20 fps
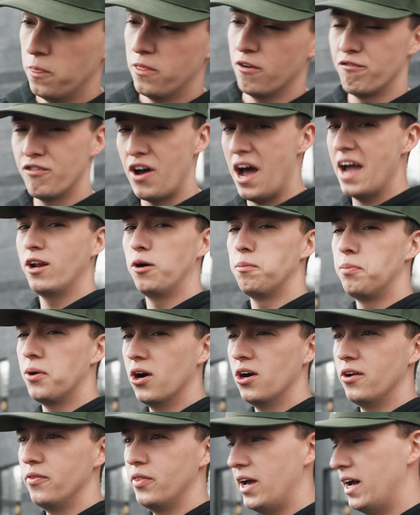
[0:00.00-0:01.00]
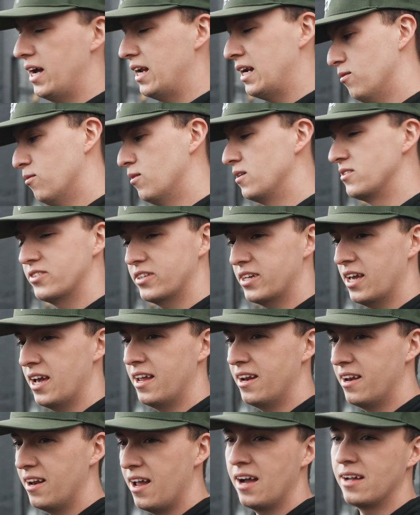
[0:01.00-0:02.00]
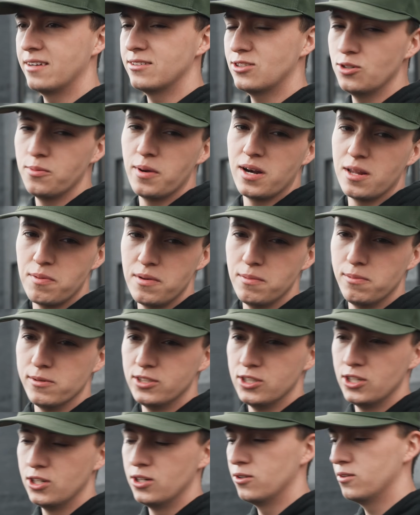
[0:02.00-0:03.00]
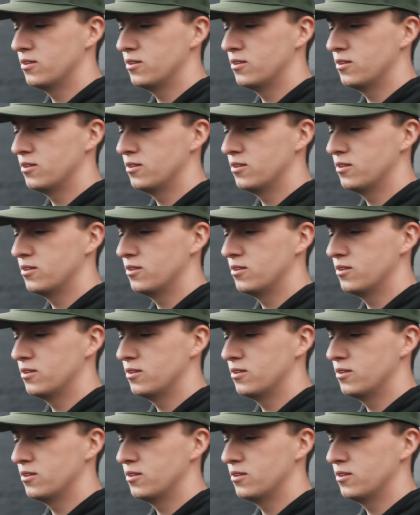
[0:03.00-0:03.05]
the final part that, once again, not too many people do,